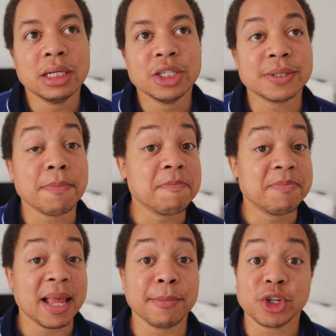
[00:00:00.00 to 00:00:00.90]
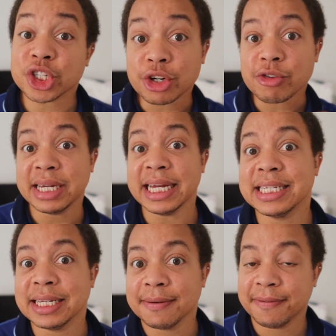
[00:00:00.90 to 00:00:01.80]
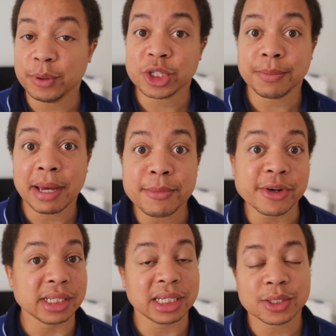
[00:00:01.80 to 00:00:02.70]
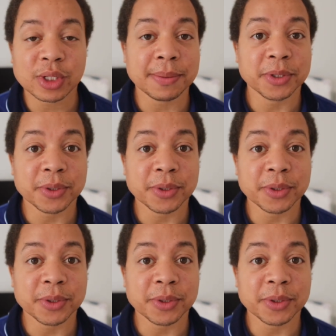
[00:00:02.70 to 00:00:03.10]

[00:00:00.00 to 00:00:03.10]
just, I'm just creating future memories. That's all I'm